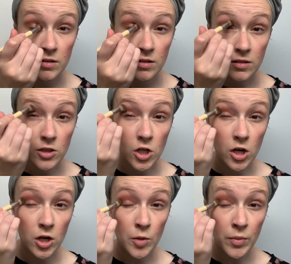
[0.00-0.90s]

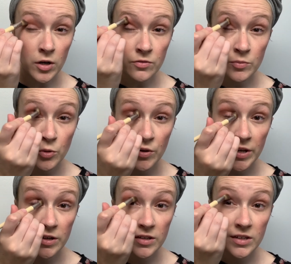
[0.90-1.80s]
longer part of the
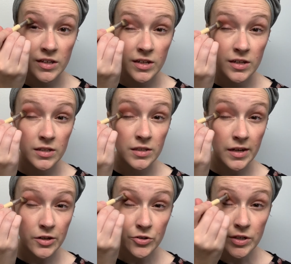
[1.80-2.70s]
point get into that
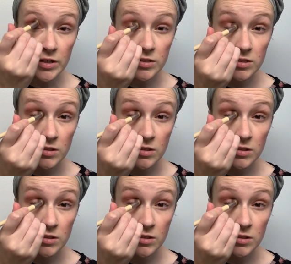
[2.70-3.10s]
crease.